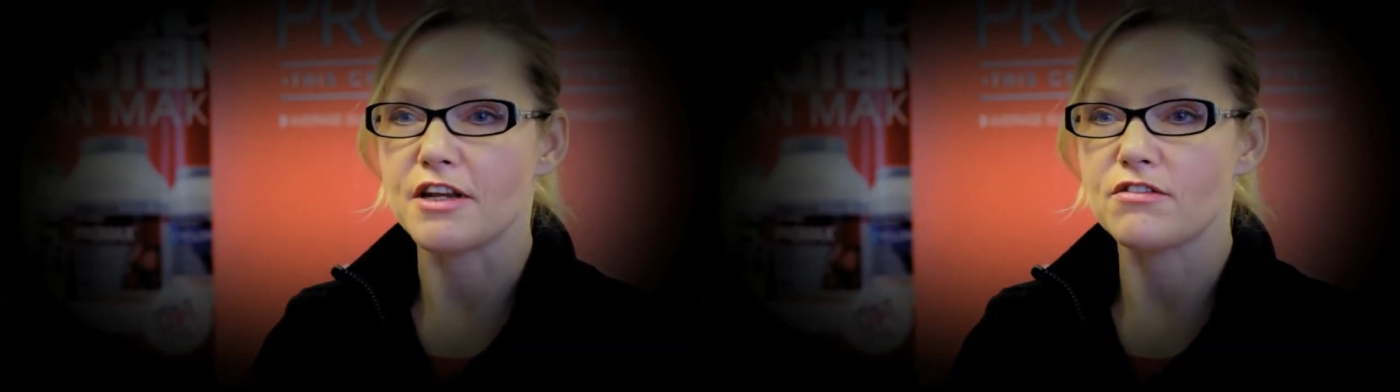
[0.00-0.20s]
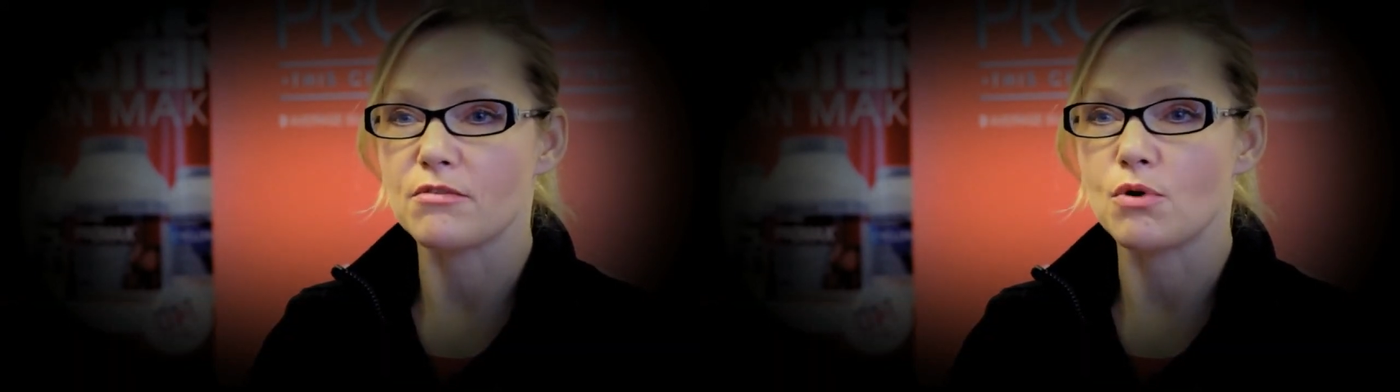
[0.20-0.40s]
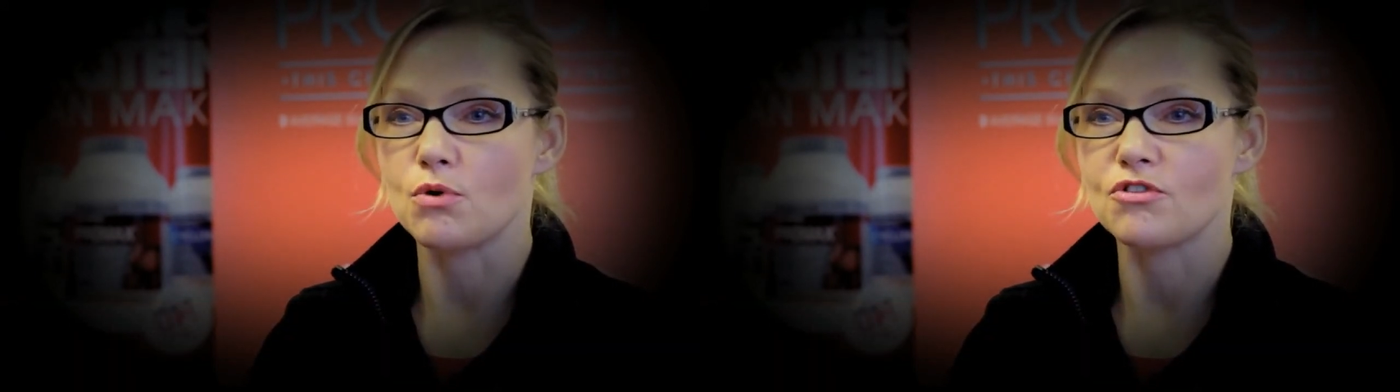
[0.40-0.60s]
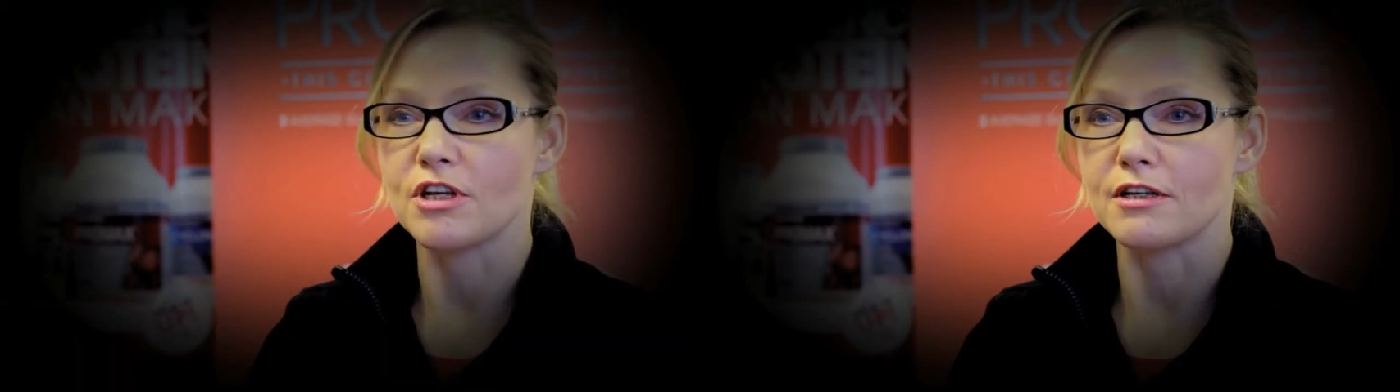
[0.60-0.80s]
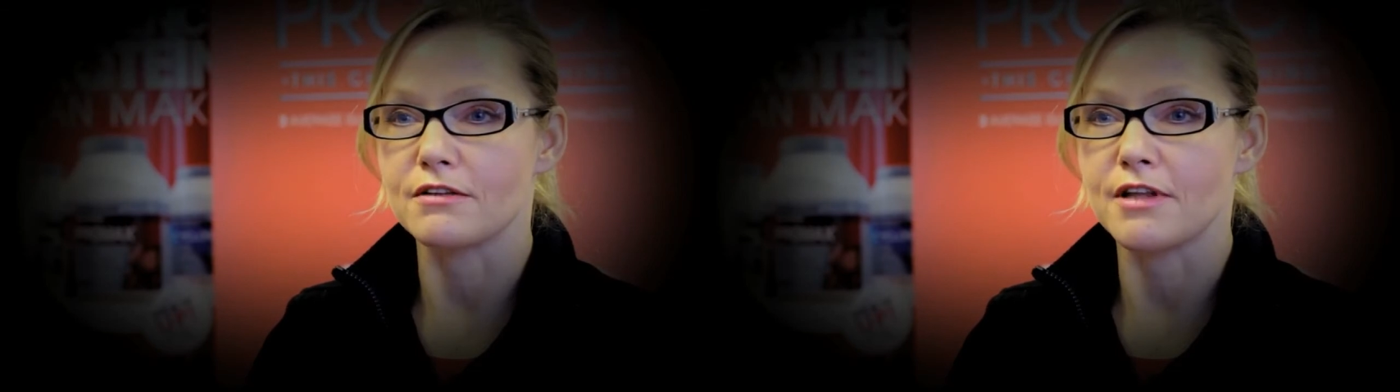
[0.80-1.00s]
then it's
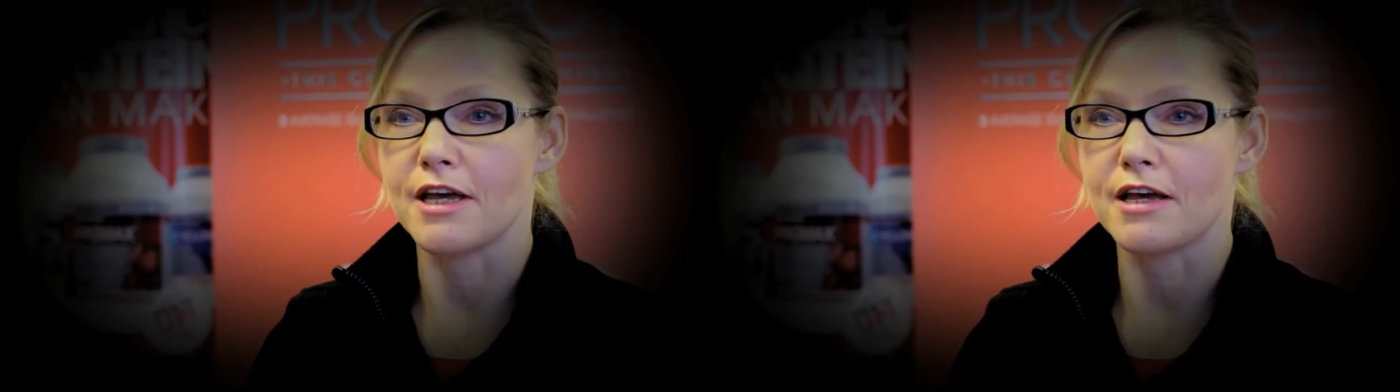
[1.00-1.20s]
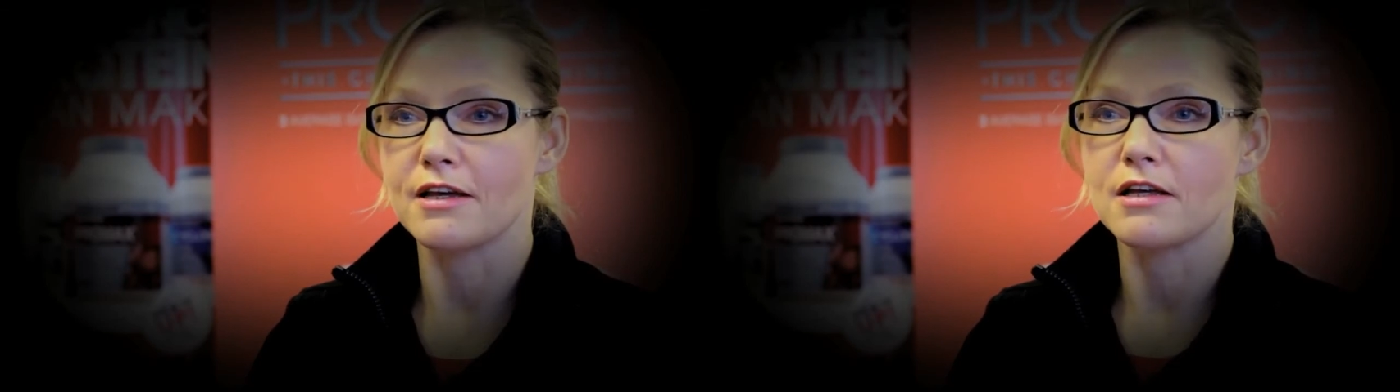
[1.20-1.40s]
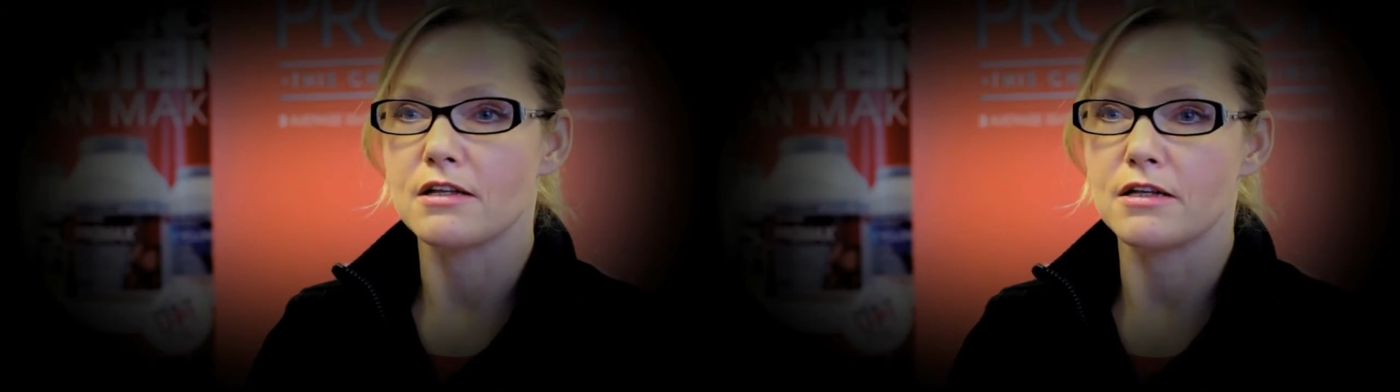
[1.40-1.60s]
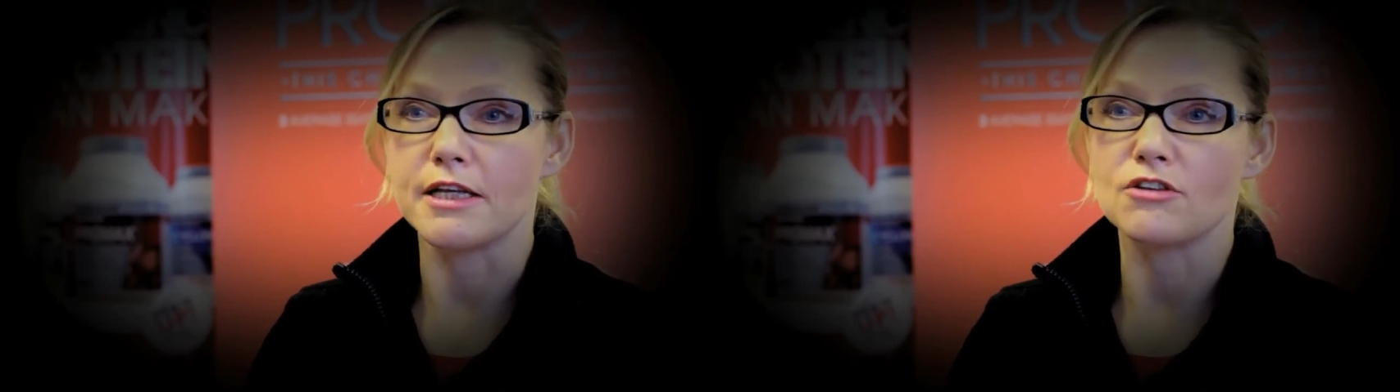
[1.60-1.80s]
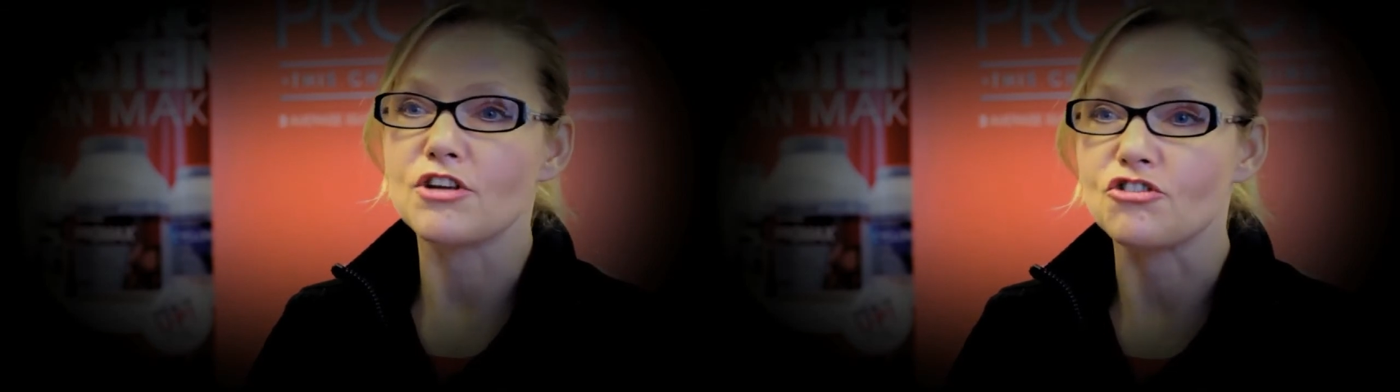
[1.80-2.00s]
supporting their lean